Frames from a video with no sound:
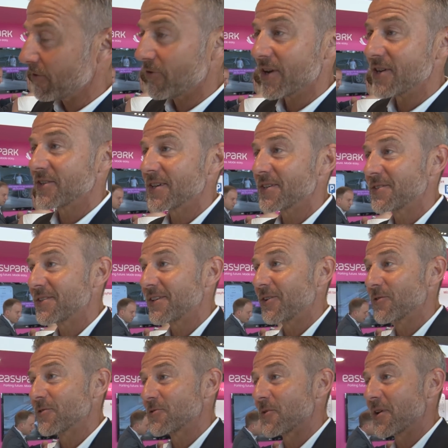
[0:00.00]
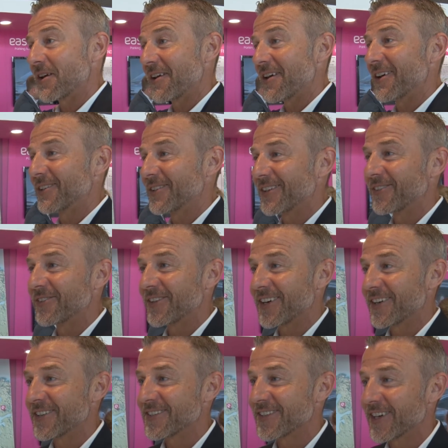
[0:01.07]
franchisee in Australia on the
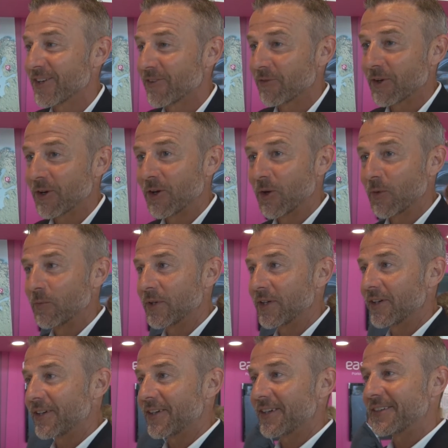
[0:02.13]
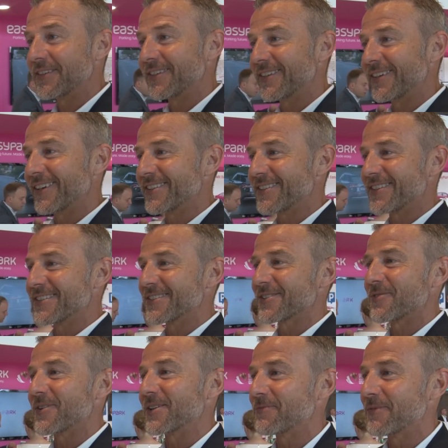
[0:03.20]
other side of the globe, and since
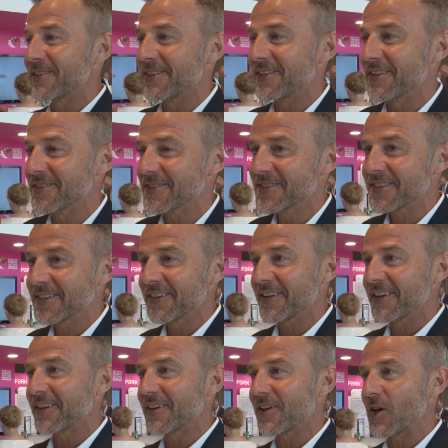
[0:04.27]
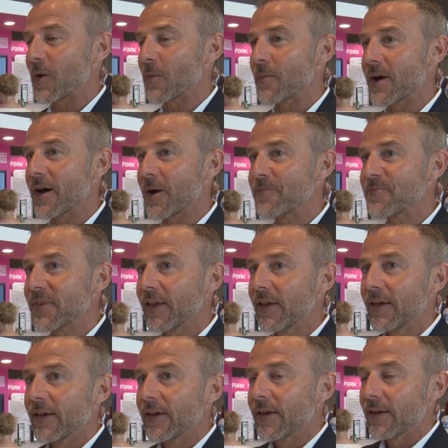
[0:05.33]
quite many years, and they came
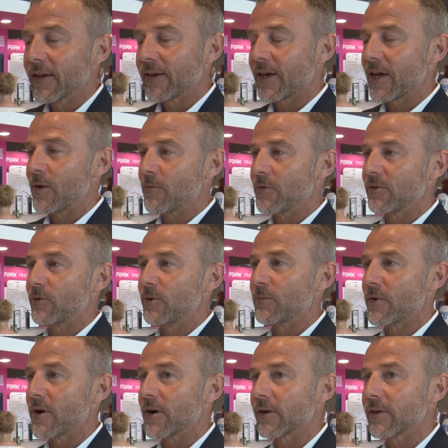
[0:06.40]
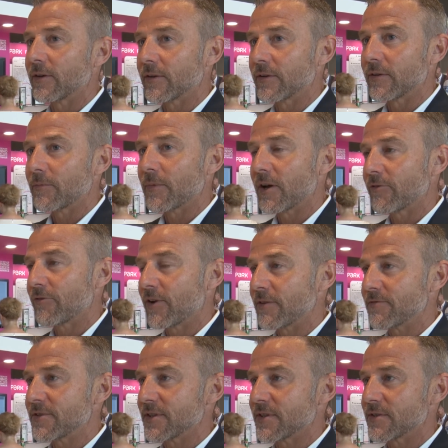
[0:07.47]
to the market about
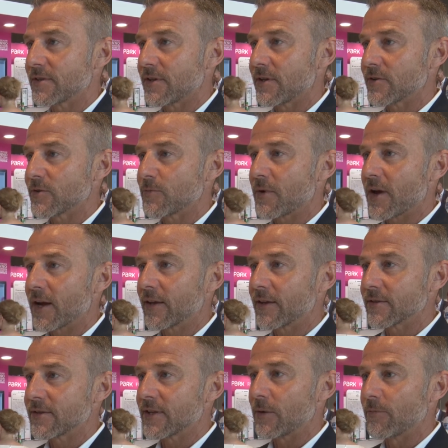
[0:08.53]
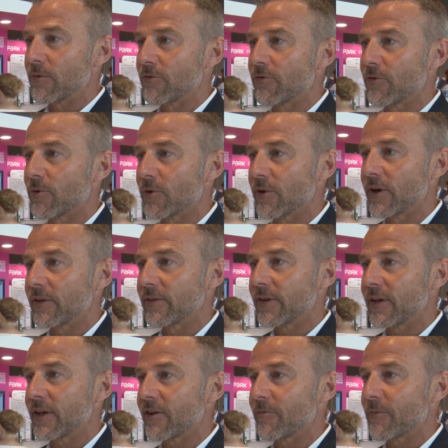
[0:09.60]
5–6 years back as number 4, and
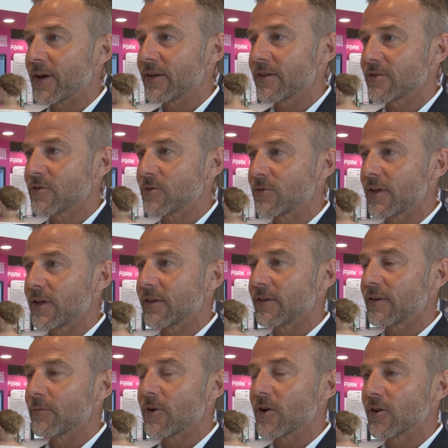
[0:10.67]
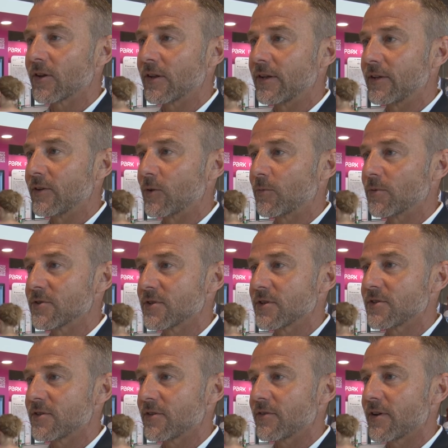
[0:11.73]
they have managed to take the market leader
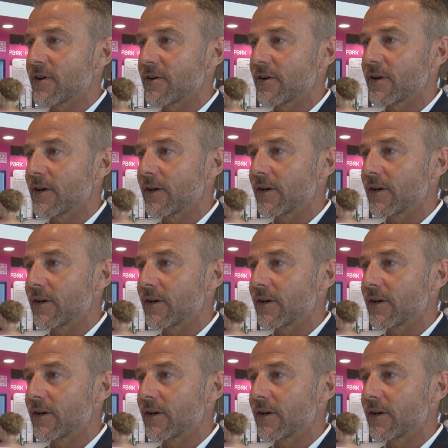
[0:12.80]
position there.